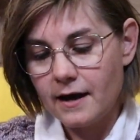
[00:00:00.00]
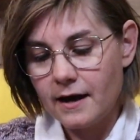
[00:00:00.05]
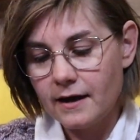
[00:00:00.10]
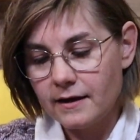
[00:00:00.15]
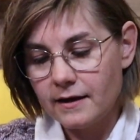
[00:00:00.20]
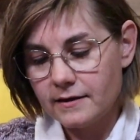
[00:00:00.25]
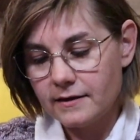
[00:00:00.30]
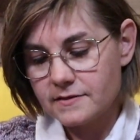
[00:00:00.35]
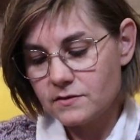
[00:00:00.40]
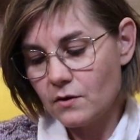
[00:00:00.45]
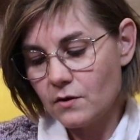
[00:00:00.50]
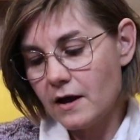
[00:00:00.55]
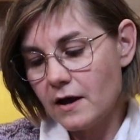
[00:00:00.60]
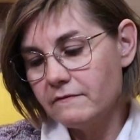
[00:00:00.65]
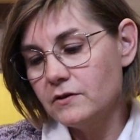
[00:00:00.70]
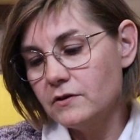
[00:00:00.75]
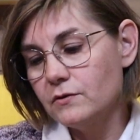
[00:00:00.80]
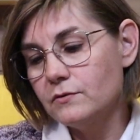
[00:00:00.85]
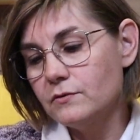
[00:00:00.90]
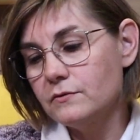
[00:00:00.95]
So I've
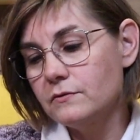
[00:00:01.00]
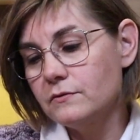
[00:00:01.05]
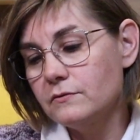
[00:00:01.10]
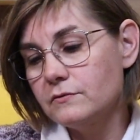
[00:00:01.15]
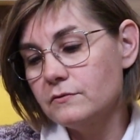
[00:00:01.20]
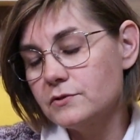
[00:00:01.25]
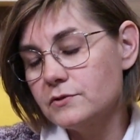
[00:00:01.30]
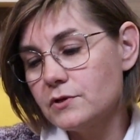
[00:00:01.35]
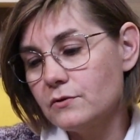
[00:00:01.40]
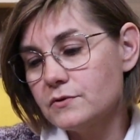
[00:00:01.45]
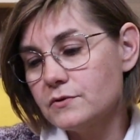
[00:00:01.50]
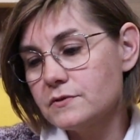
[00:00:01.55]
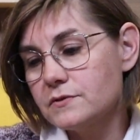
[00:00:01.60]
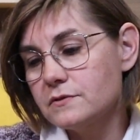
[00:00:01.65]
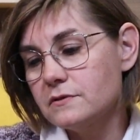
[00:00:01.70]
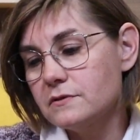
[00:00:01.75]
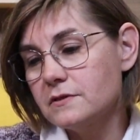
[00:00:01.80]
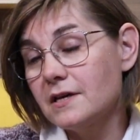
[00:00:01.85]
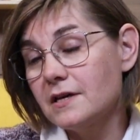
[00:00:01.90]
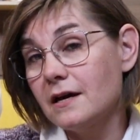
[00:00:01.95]

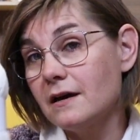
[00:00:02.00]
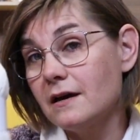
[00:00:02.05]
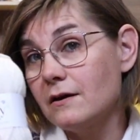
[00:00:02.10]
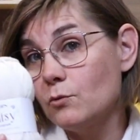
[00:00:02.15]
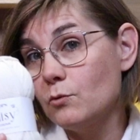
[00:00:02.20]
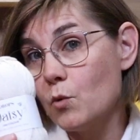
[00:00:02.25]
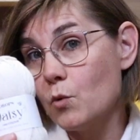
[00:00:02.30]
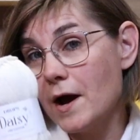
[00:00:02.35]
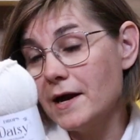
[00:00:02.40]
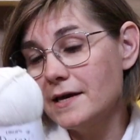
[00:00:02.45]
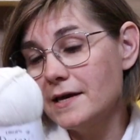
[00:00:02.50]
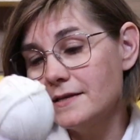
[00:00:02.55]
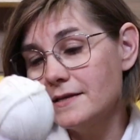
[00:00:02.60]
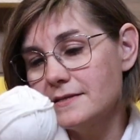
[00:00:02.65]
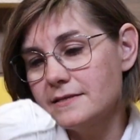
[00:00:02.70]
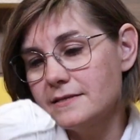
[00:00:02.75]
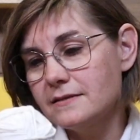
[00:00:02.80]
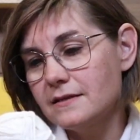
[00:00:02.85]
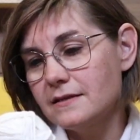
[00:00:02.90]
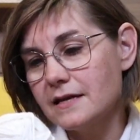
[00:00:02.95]
chosen the white,
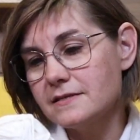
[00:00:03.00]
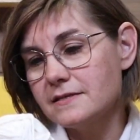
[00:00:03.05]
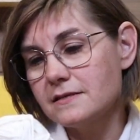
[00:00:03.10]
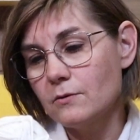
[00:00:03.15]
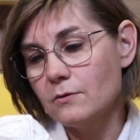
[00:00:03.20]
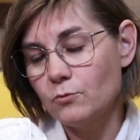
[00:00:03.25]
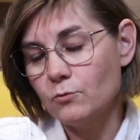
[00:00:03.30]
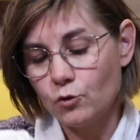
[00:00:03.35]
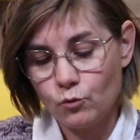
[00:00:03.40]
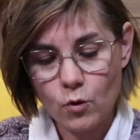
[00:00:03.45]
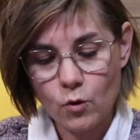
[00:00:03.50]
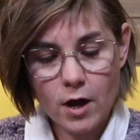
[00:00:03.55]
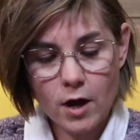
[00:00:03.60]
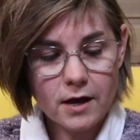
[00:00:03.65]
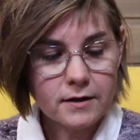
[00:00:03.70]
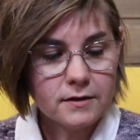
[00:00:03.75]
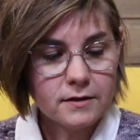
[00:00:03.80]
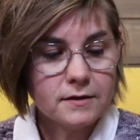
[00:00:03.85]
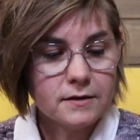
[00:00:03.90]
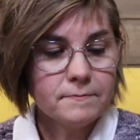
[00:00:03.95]
that's number
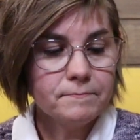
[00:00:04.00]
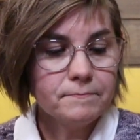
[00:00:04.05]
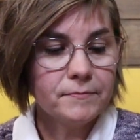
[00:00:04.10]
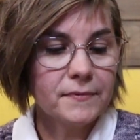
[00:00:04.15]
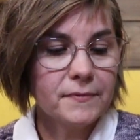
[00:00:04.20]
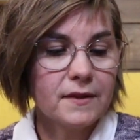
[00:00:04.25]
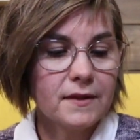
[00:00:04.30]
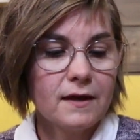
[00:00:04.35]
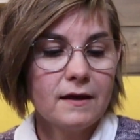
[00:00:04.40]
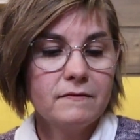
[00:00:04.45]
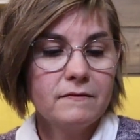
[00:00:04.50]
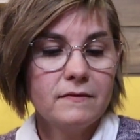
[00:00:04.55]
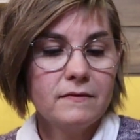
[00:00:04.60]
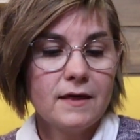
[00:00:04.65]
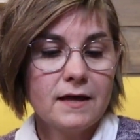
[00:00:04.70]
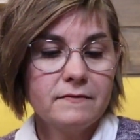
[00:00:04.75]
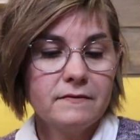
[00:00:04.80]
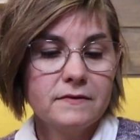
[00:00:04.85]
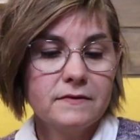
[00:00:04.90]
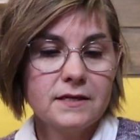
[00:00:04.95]
1, and
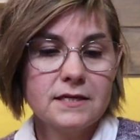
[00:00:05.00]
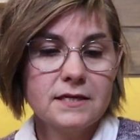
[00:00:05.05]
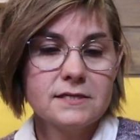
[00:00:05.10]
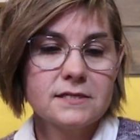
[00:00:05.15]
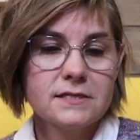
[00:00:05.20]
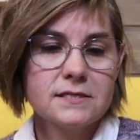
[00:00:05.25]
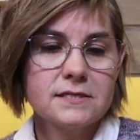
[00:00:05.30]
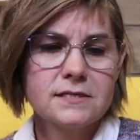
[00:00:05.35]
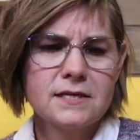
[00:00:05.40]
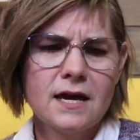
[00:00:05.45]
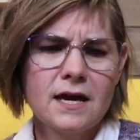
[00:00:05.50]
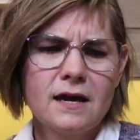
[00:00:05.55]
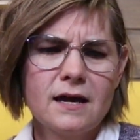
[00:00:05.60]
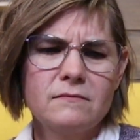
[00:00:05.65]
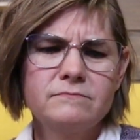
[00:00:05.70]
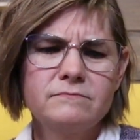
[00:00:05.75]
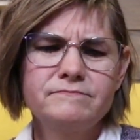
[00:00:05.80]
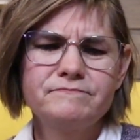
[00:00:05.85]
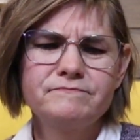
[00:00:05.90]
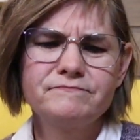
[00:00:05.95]
then this
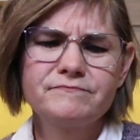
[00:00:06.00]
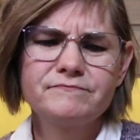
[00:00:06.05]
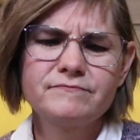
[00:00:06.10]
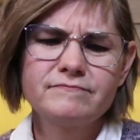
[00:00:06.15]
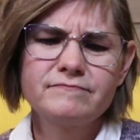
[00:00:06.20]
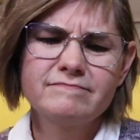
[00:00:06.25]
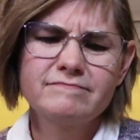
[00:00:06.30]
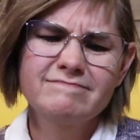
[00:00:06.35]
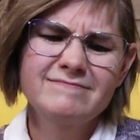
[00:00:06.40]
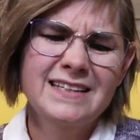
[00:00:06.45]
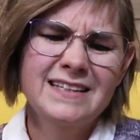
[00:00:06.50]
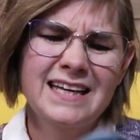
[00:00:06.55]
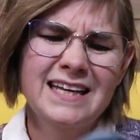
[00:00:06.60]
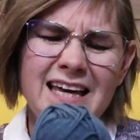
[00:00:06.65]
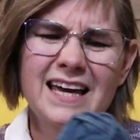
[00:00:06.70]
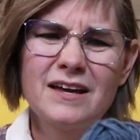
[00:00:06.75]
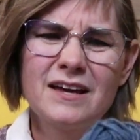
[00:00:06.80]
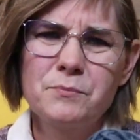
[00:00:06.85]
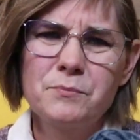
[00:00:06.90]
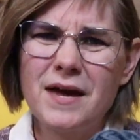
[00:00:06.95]

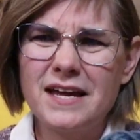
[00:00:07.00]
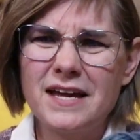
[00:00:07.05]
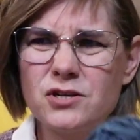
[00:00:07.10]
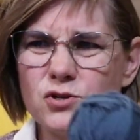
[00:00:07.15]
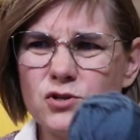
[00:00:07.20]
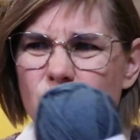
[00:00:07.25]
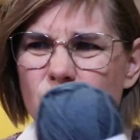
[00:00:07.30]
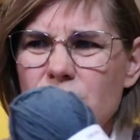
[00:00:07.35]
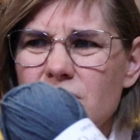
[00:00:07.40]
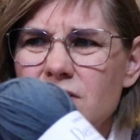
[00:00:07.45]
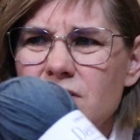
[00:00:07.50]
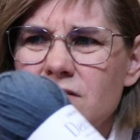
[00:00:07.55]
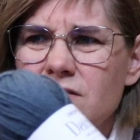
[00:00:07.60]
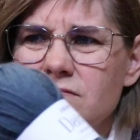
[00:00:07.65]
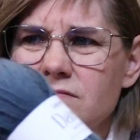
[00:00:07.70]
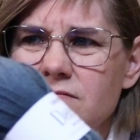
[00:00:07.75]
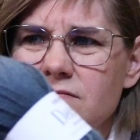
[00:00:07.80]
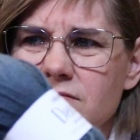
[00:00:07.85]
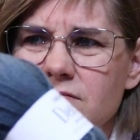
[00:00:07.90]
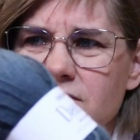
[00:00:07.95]
petrol
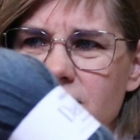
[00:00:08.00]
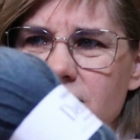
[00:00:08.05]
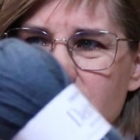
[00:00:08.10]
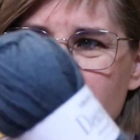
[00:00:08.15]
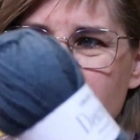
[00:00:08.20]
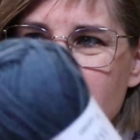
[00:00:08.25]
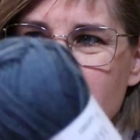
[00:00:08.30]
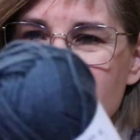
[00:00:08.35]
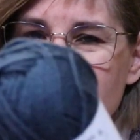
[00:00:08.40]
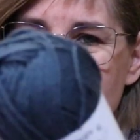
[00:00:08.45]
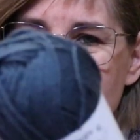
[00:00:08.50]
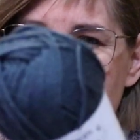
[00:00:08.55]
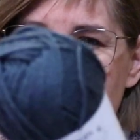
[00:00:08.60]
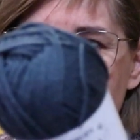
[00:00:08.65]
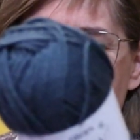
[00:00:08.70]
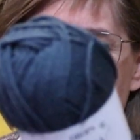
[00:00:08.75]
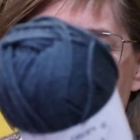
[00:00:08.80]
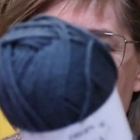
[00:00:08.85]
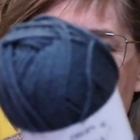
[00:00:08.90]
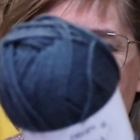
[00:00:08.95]
kind of